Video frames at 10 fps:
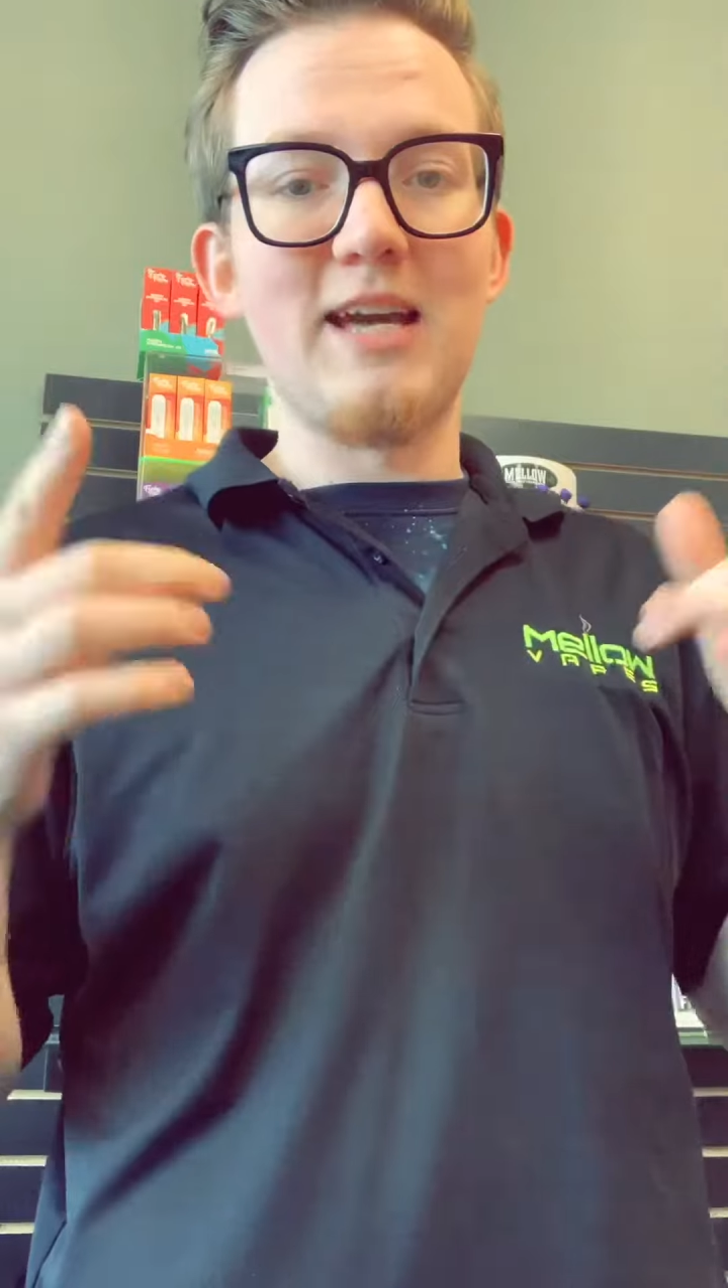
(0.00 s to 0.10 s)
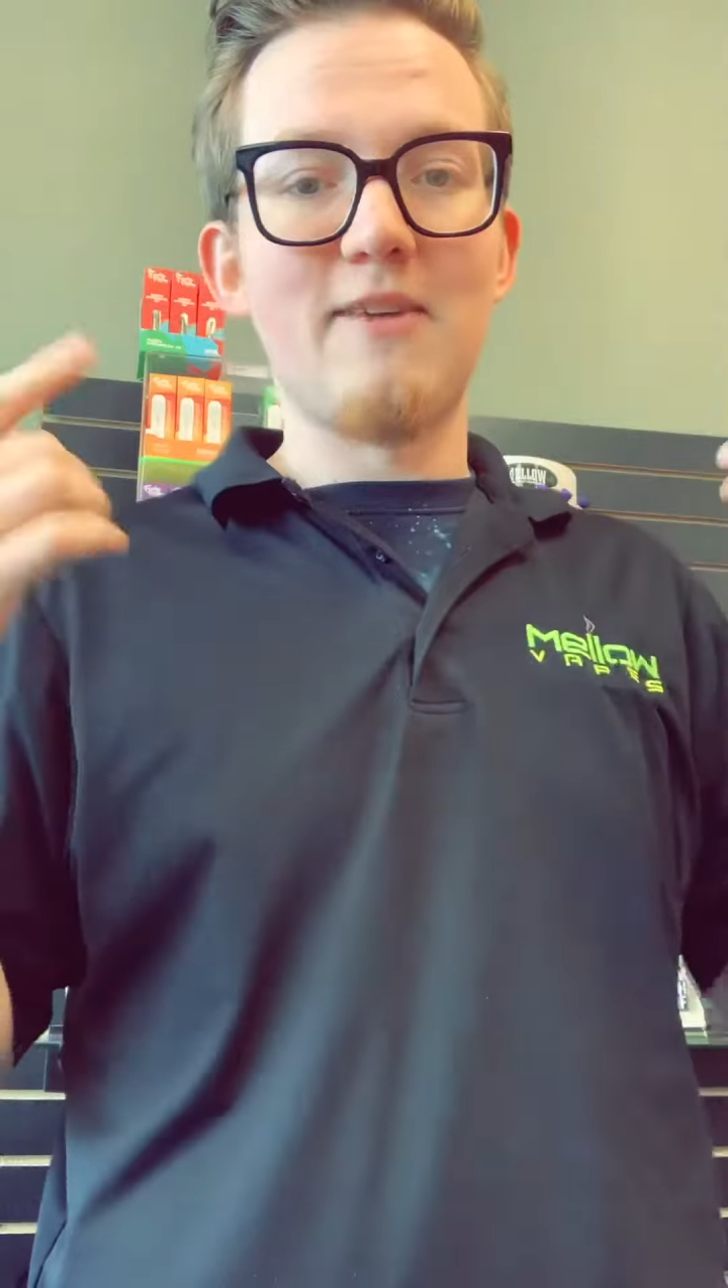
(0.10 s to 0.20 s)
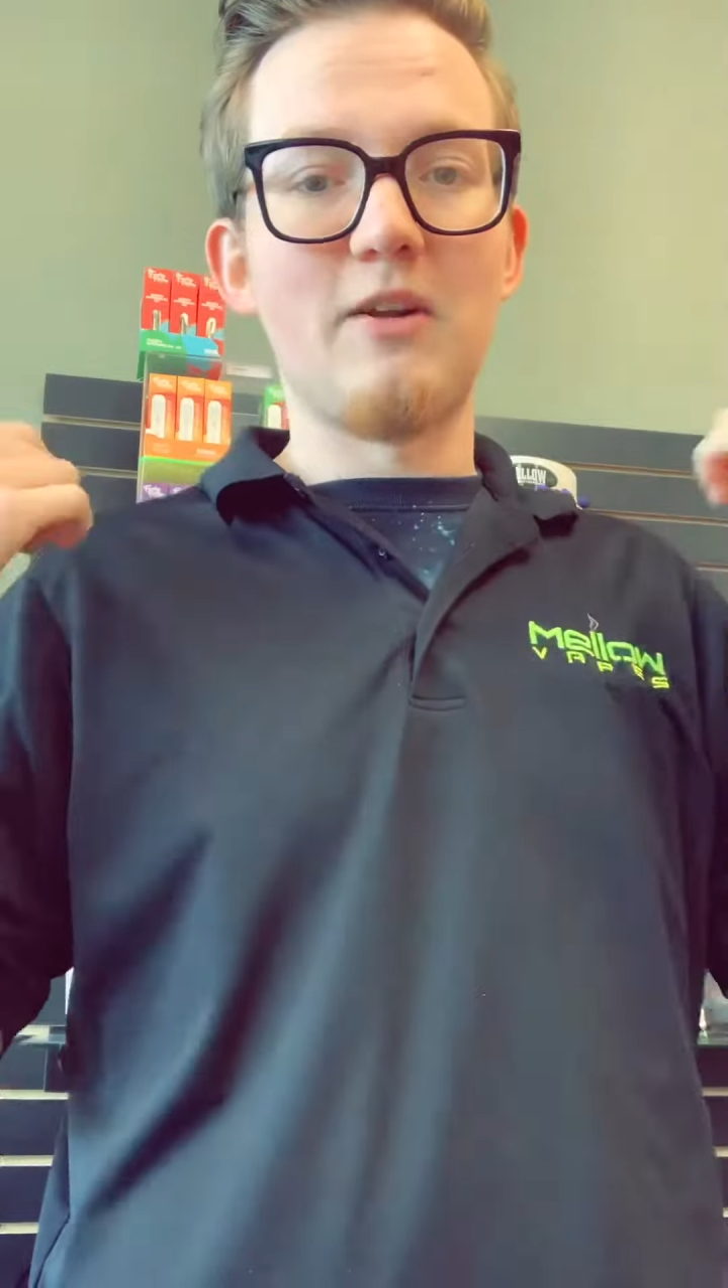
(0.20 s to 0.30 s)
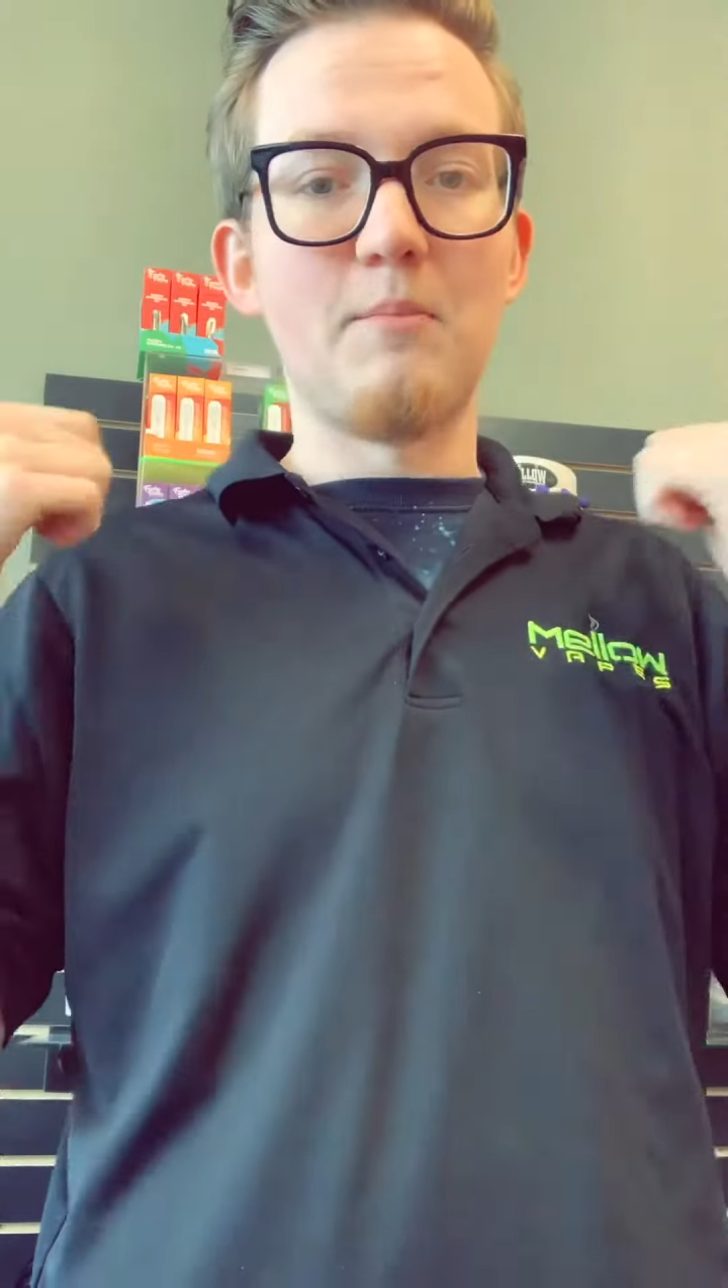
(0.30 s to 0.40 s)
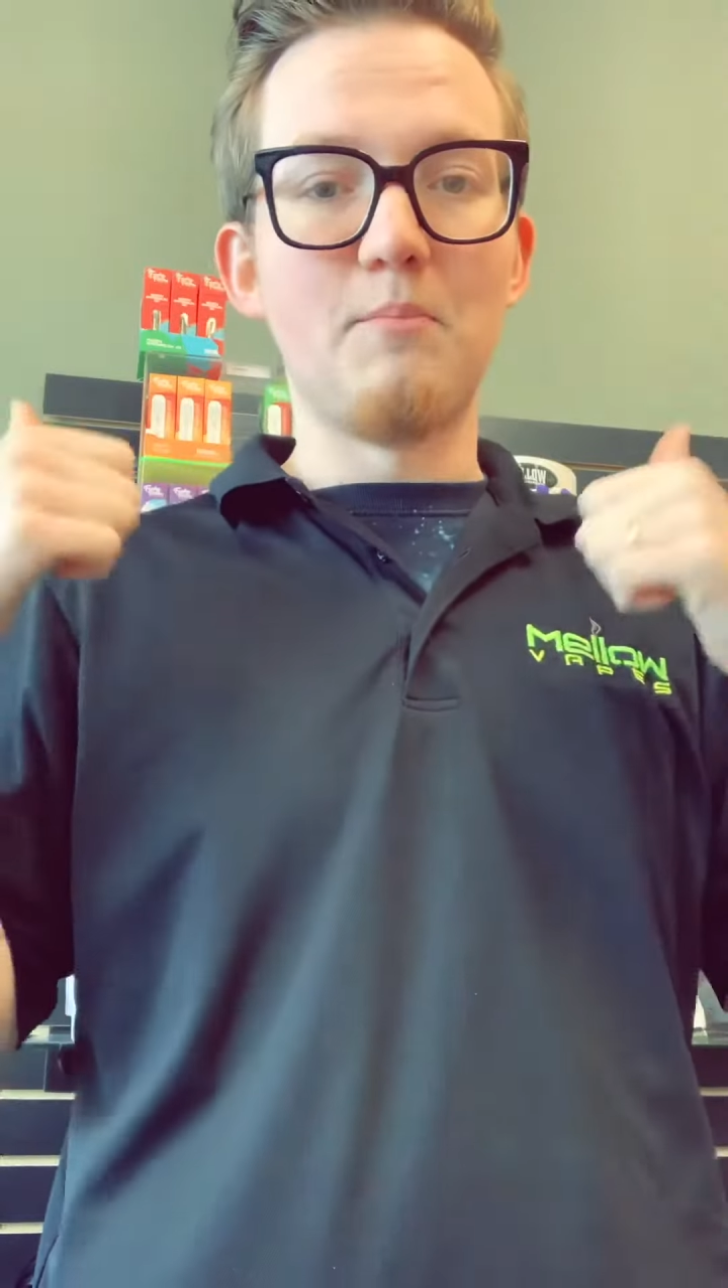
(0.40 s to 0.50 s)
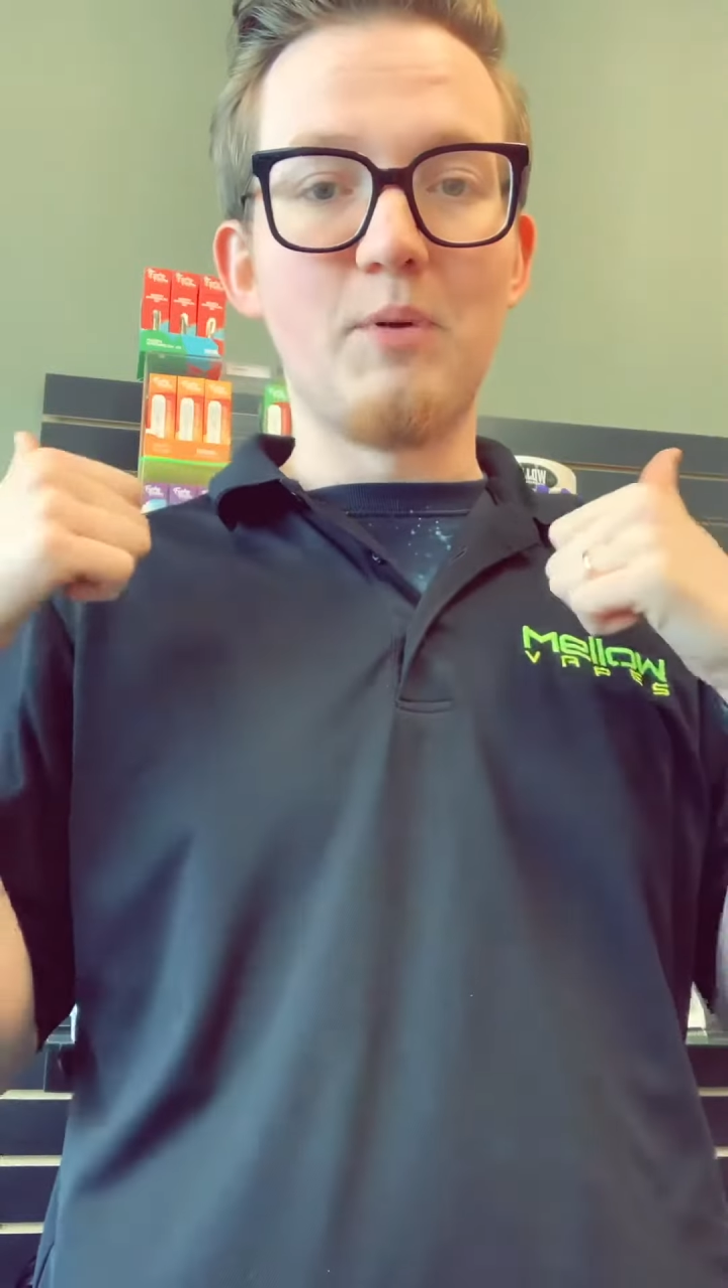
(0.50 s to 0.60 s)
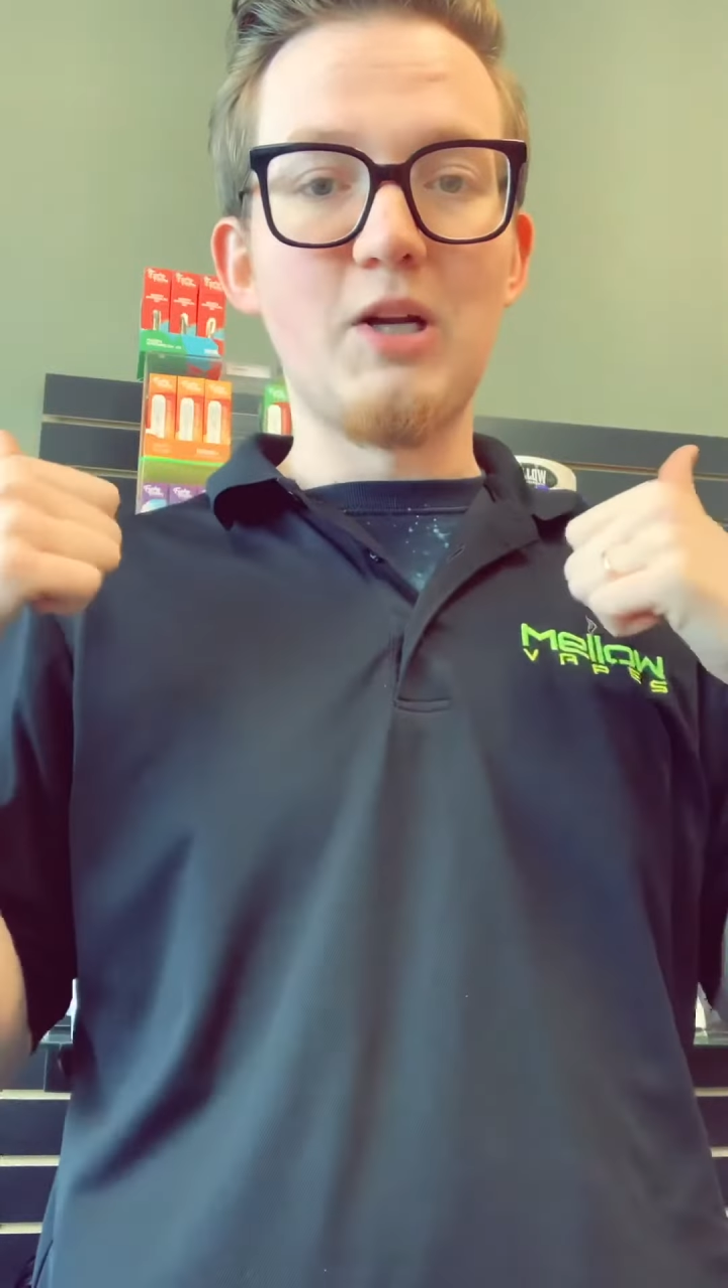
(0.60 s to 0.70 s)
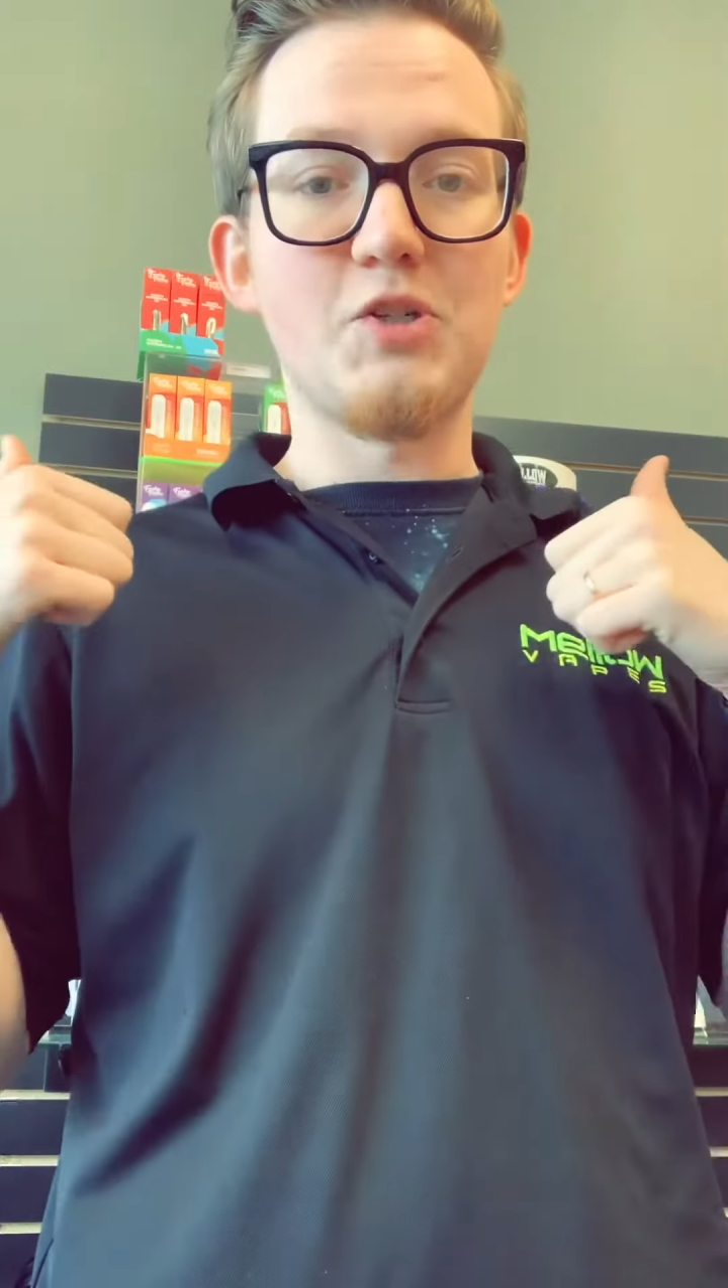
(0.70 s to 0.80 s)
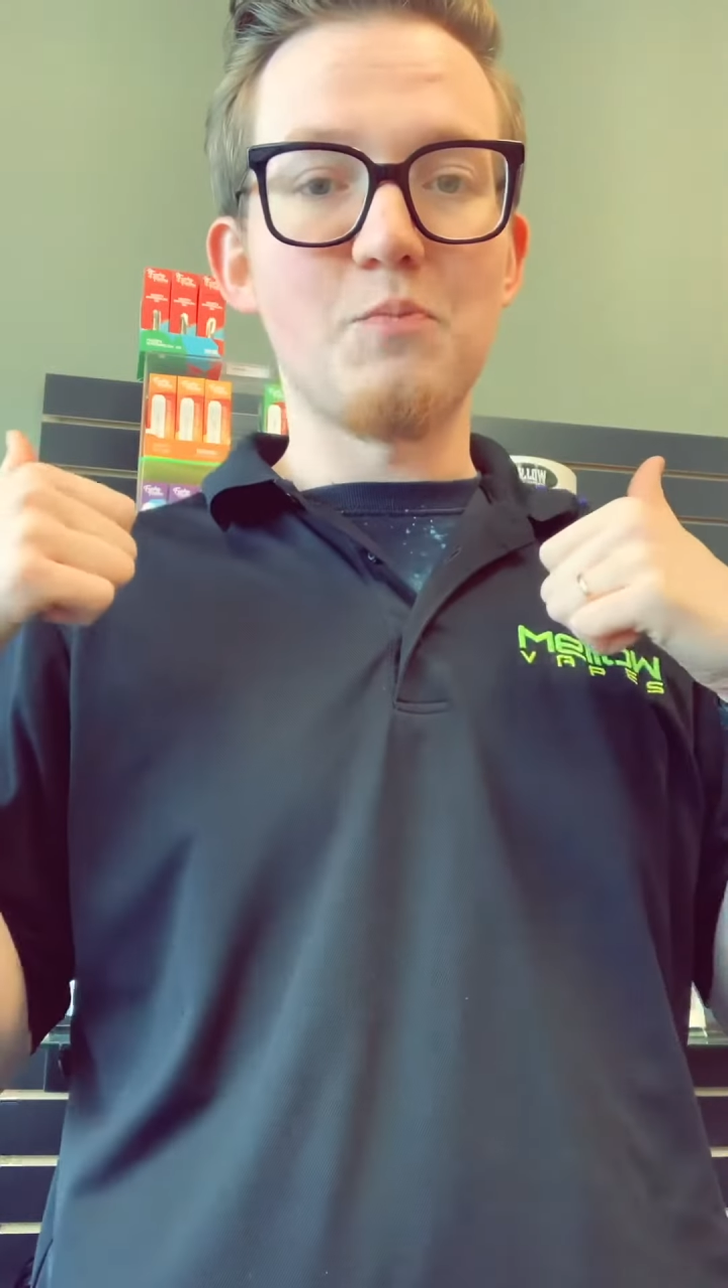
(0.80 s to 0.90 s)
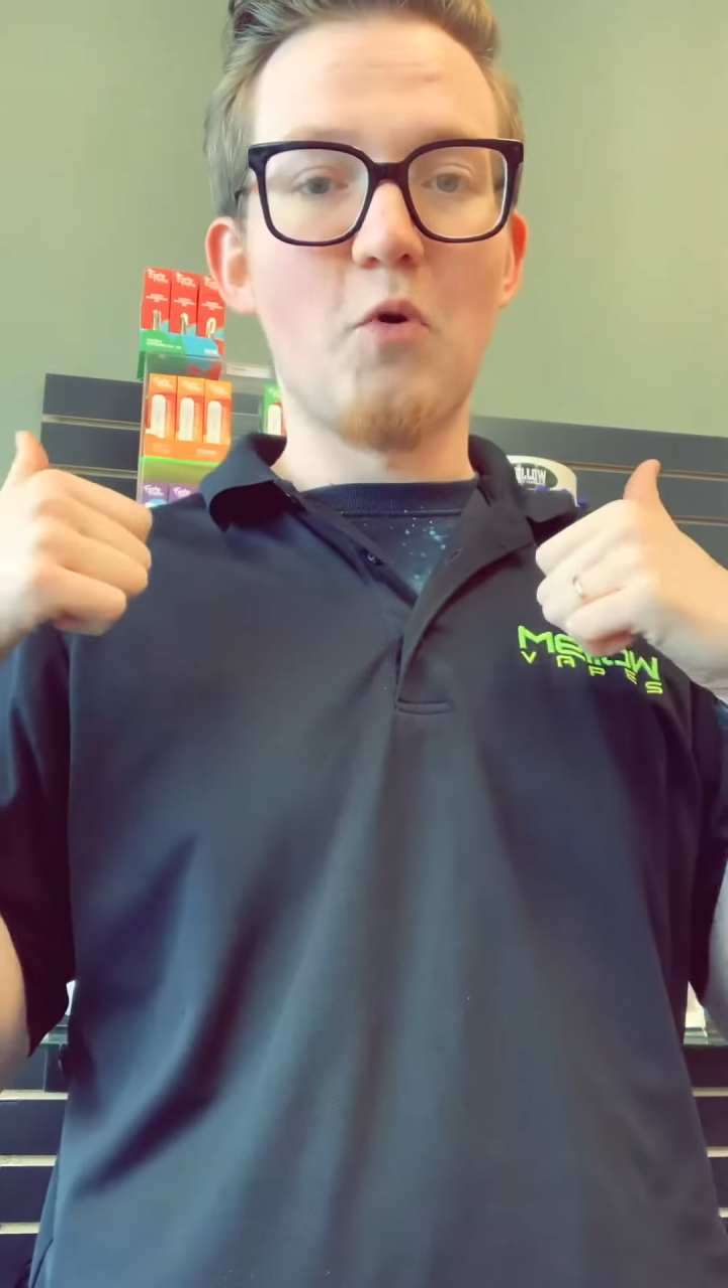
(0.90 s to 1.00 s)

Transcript: having a bunch